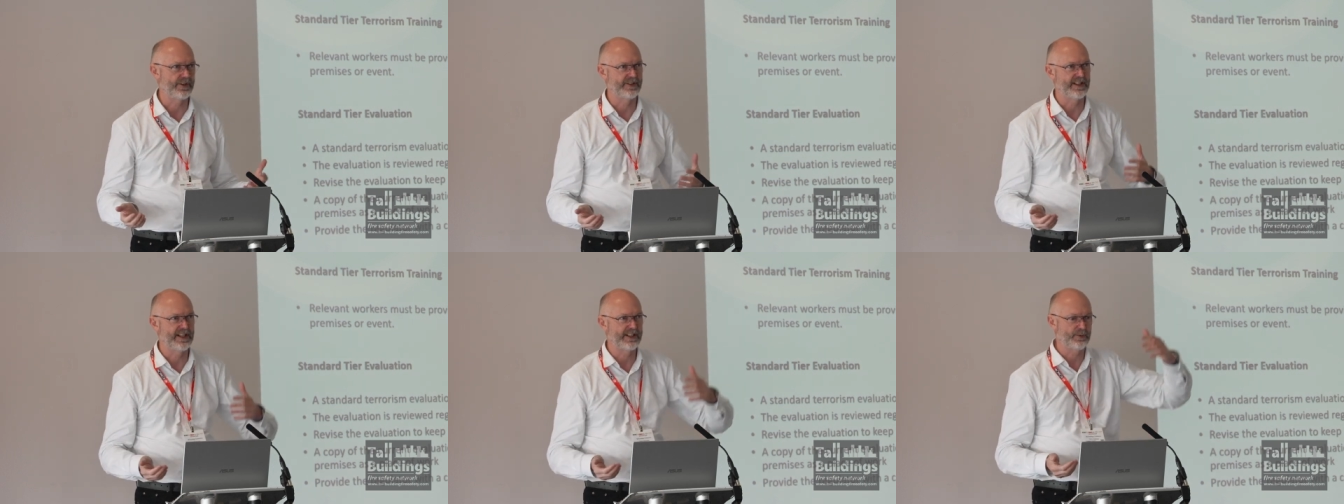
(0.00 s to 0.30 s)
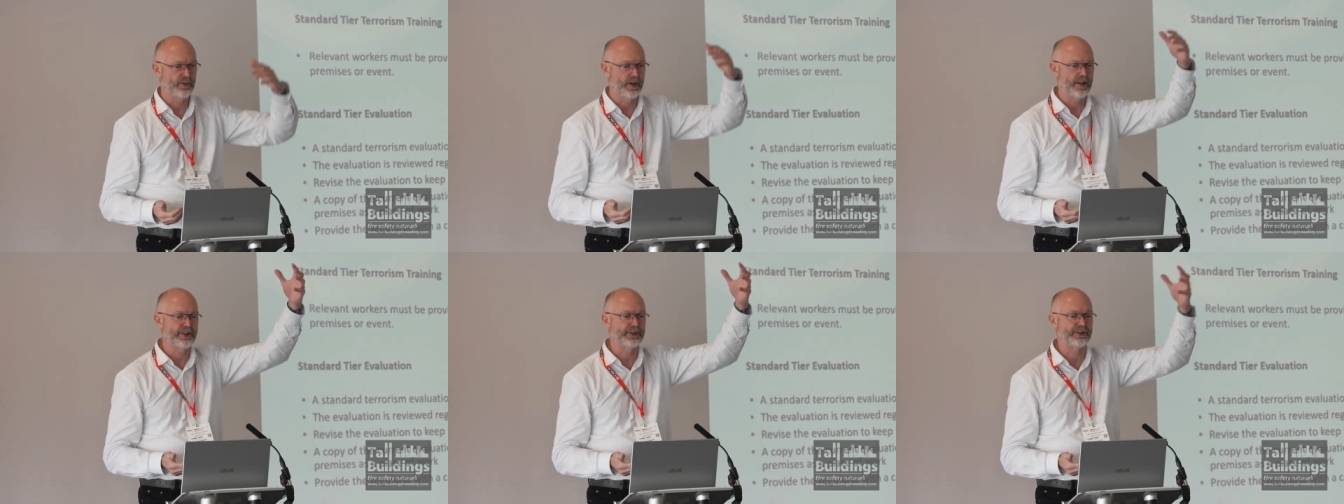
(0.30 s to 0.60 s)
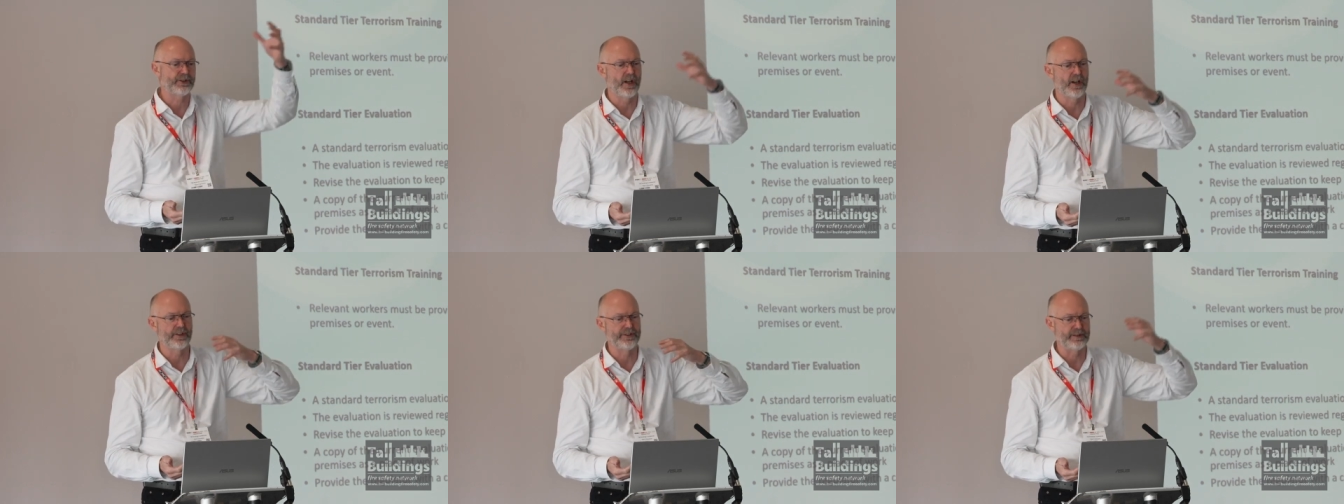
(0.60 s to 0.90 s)
And that's why the
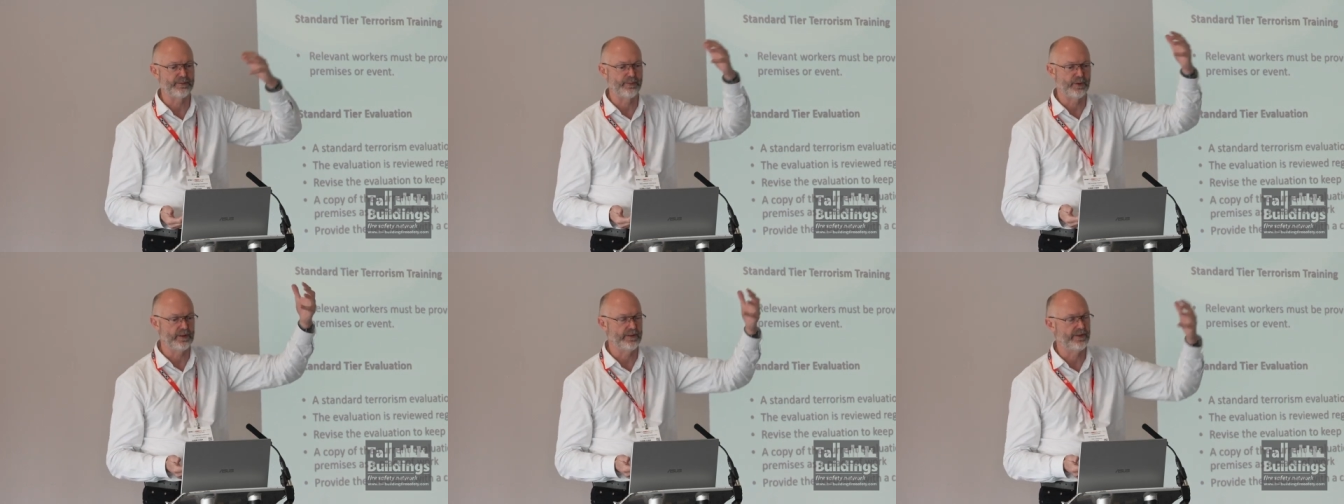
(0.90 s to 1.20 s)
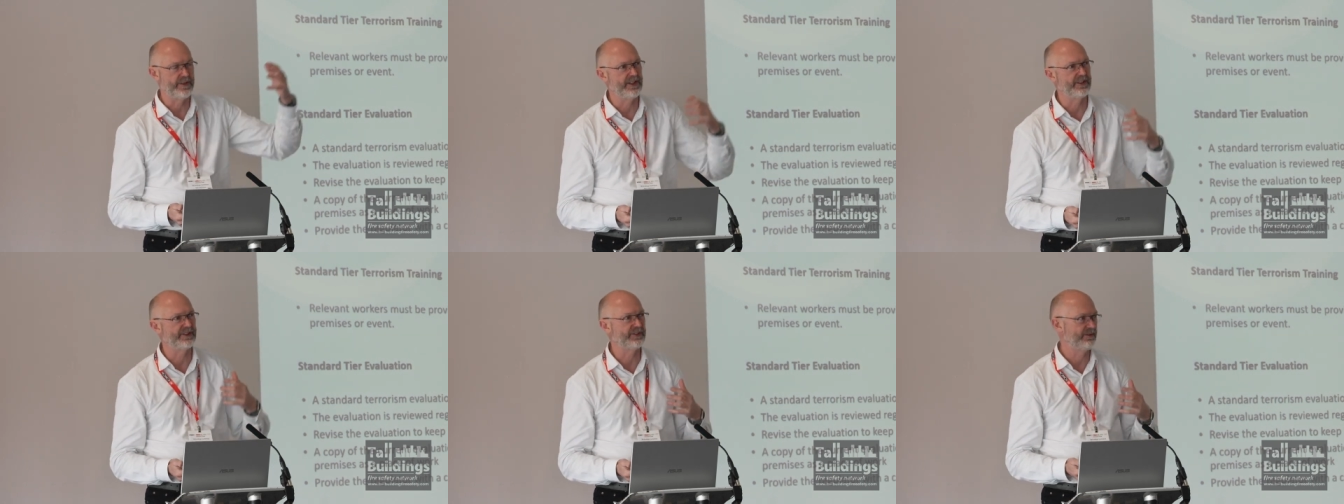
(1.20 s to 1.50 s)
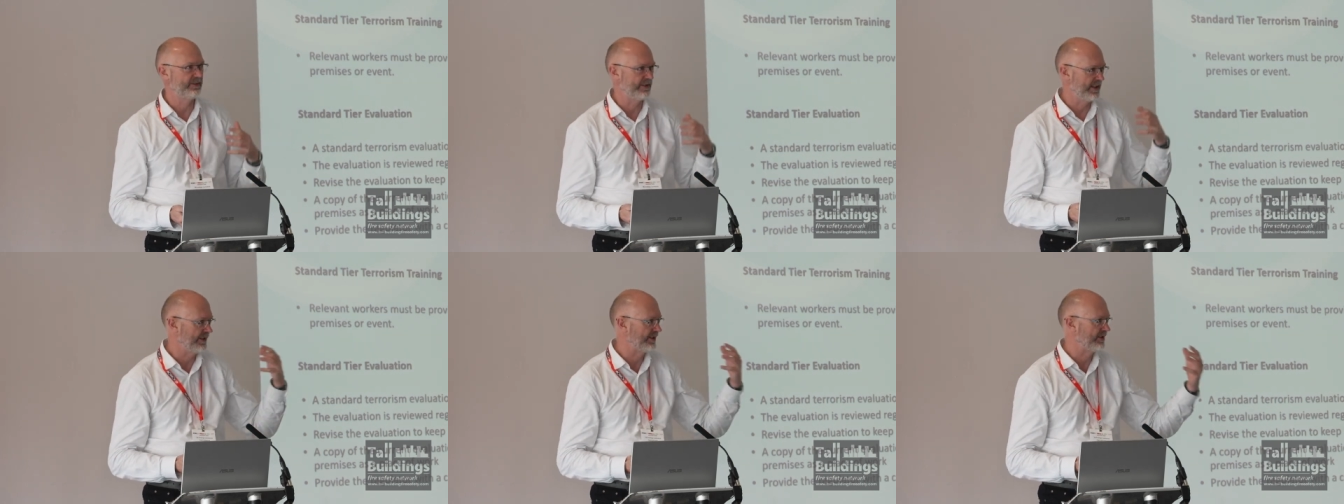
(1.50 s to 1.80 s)
starting point for
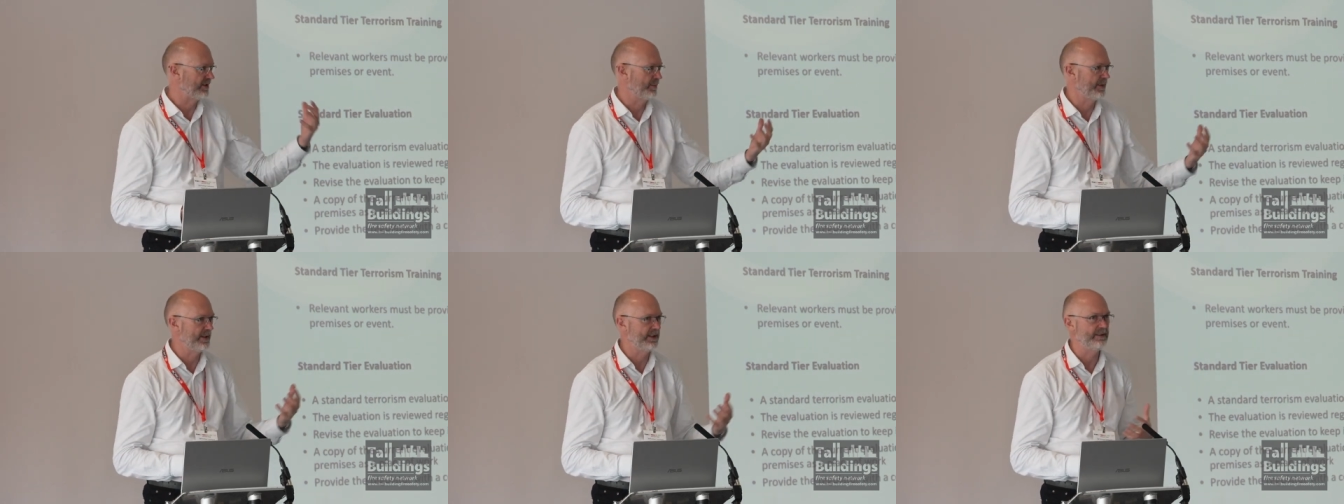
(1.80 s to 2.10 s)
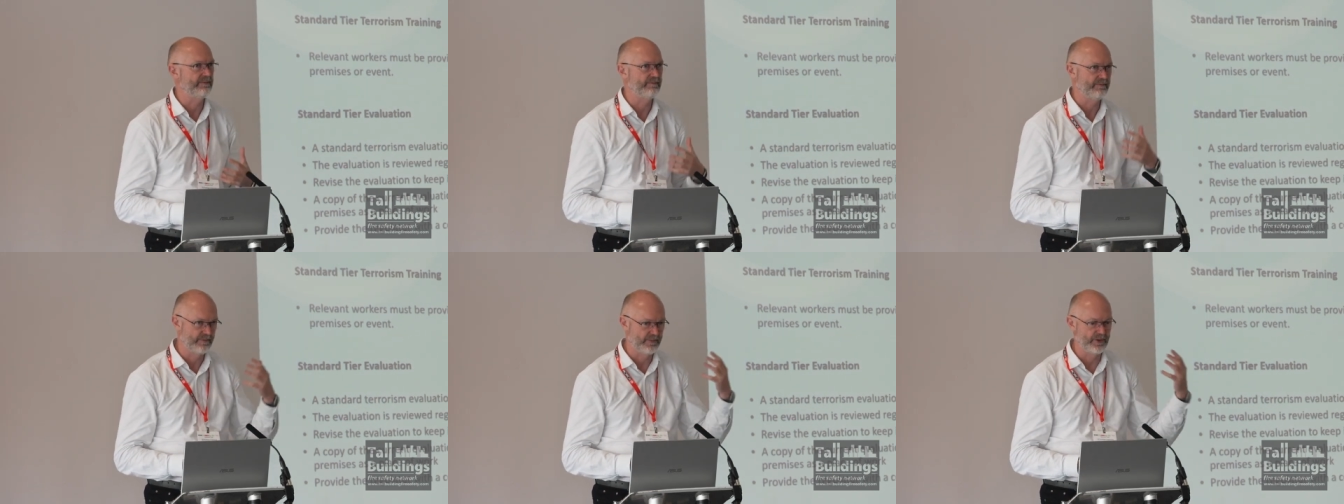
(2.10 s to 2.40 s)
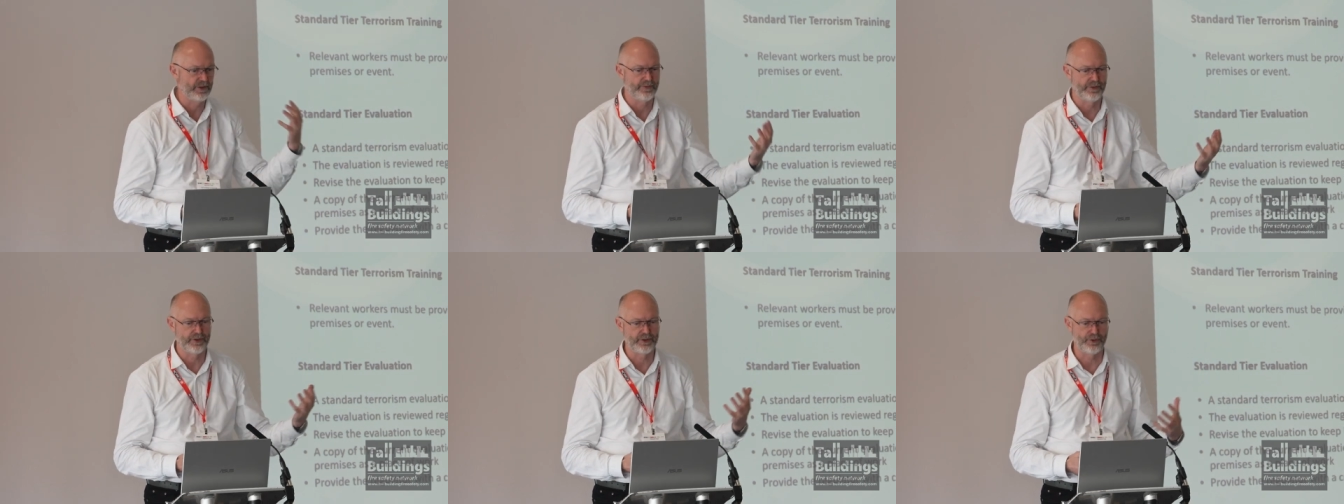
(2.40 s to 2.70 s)
this needs to be
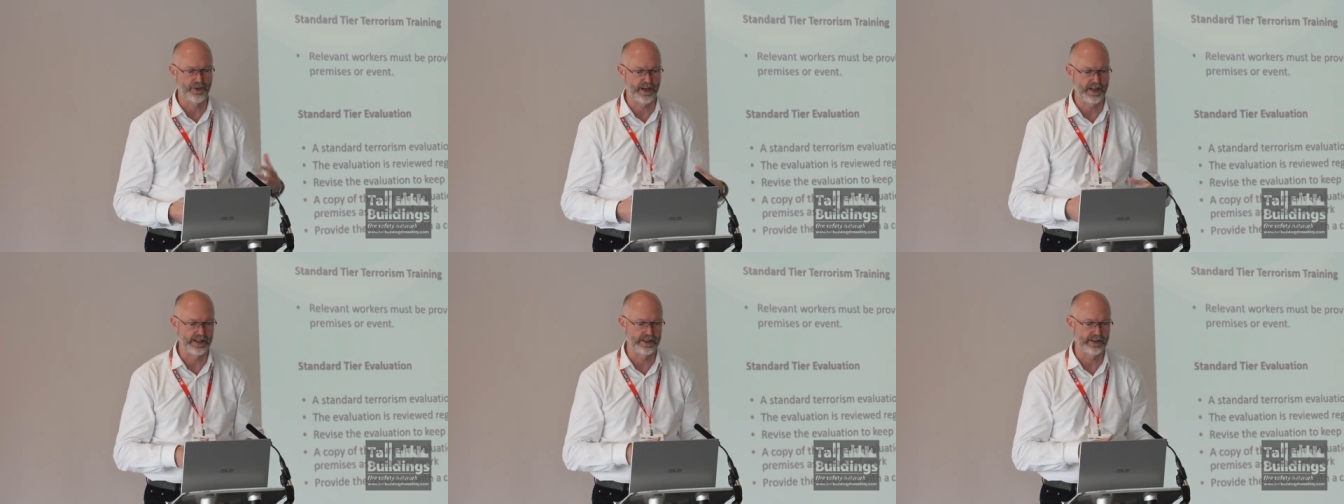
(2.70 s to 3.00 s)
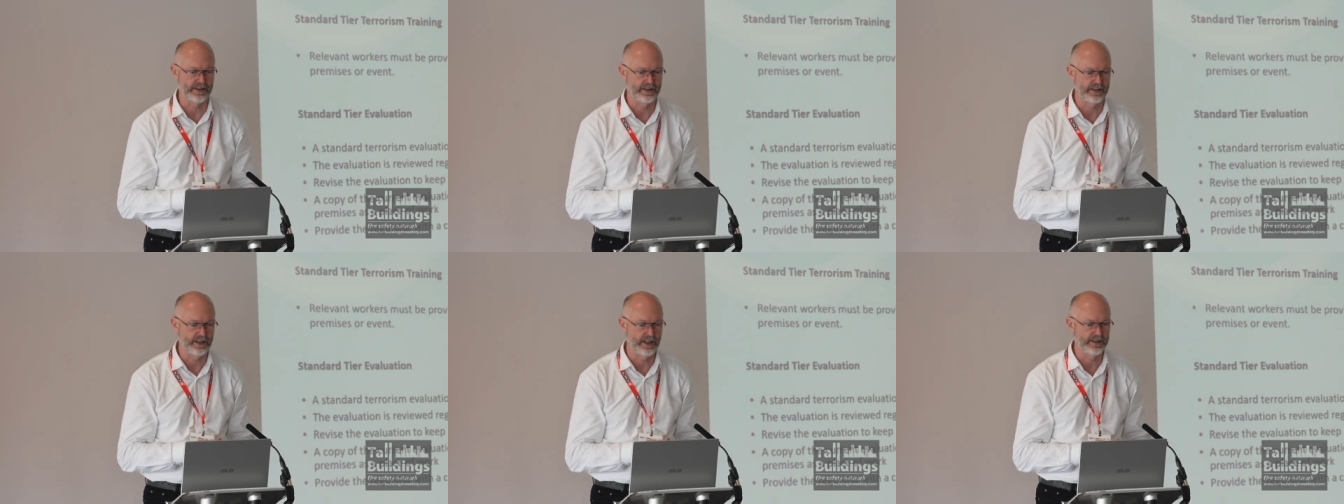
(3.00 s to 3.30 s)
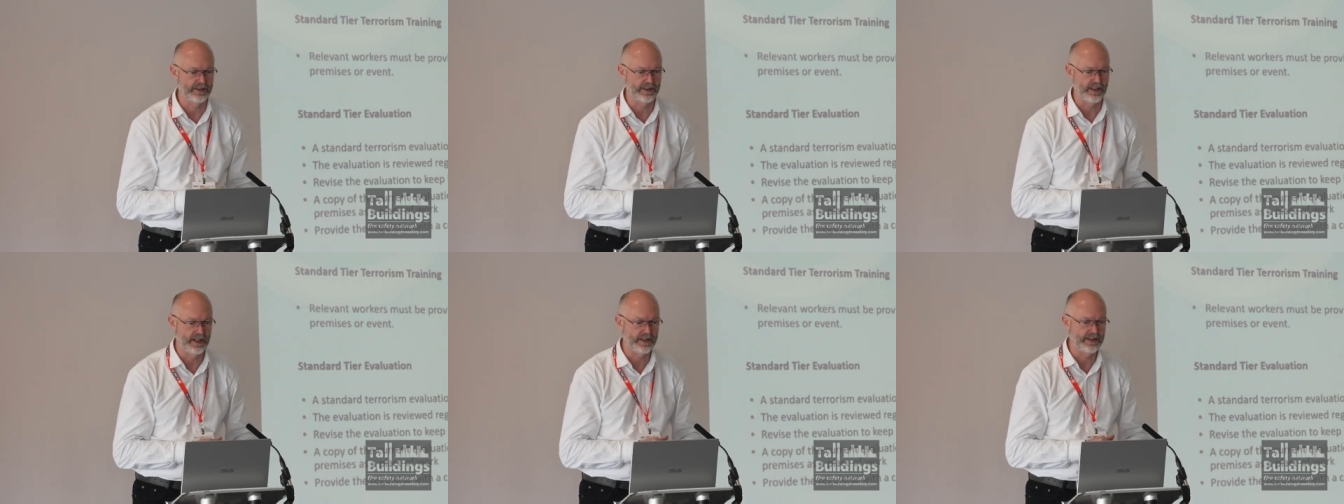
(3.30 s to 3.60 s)
the, the training and,
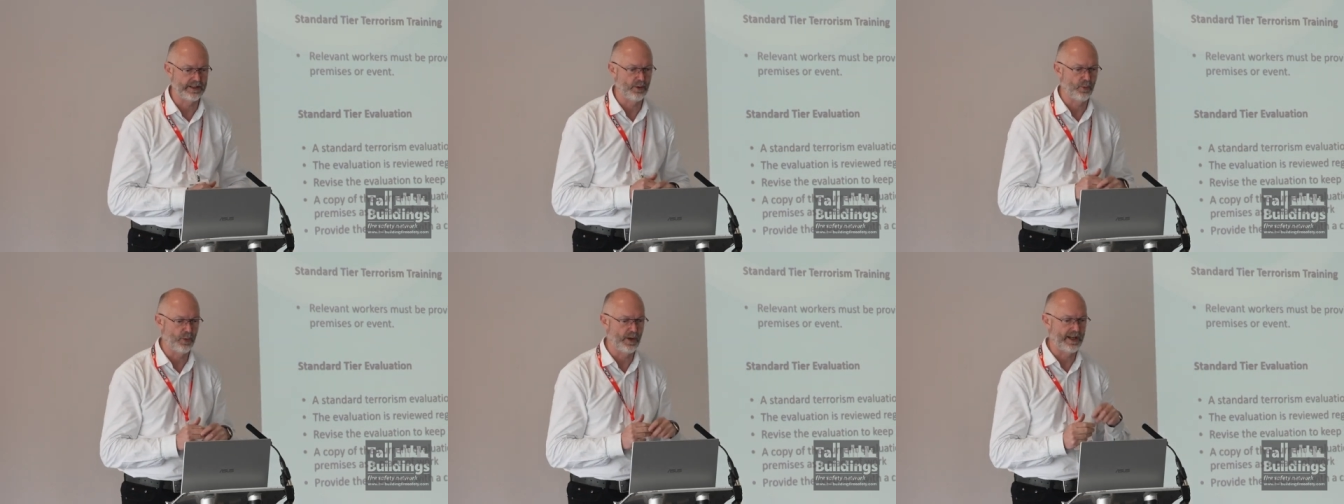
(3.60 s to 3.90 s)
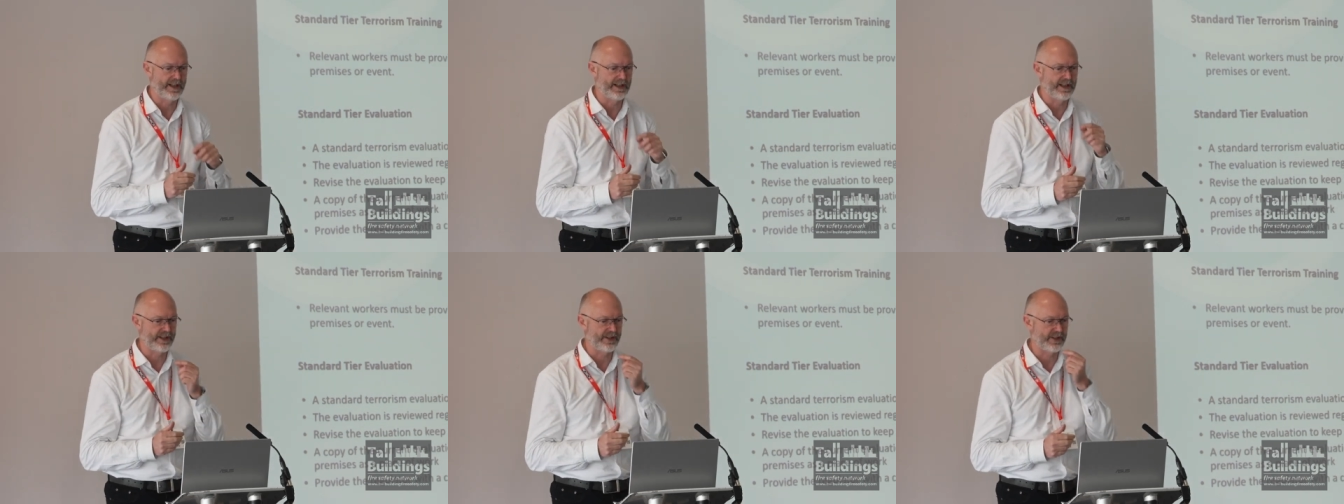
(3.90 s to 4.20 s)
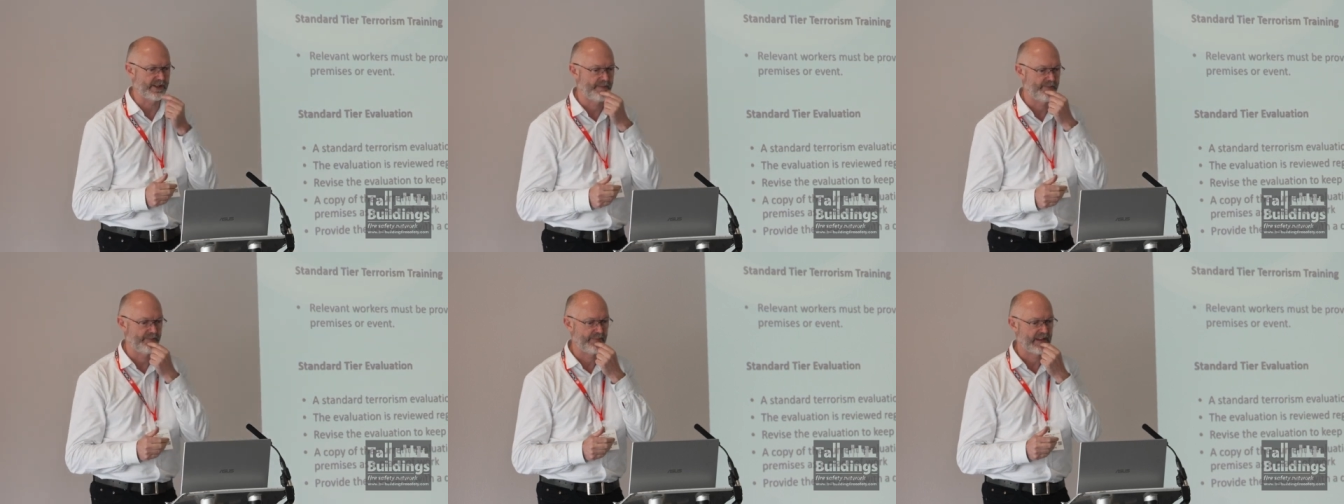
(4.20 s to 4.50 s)
and, and the
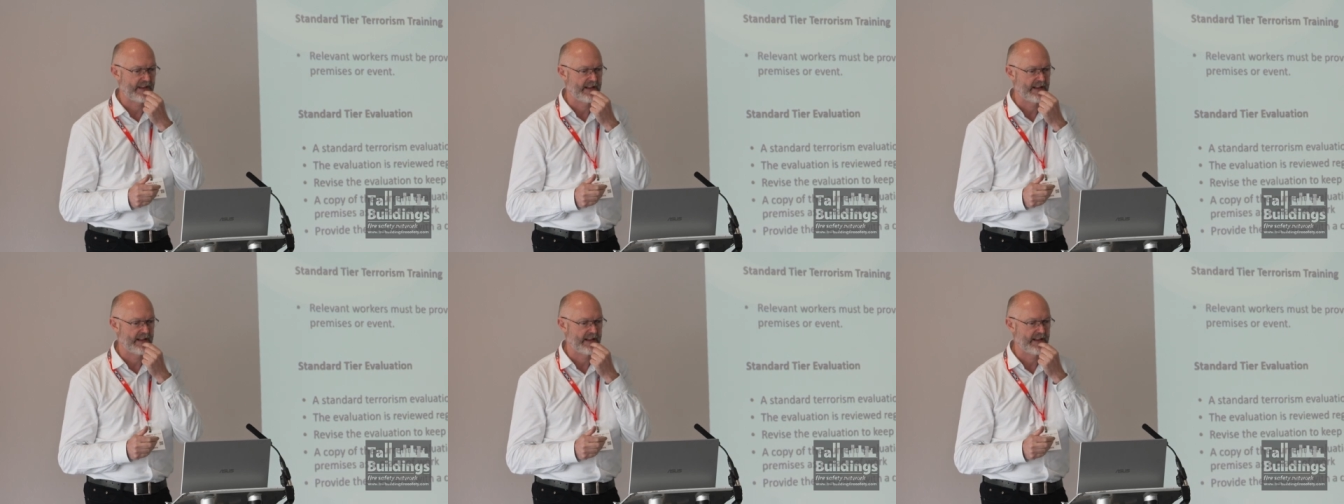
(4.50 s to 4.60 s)
awareness.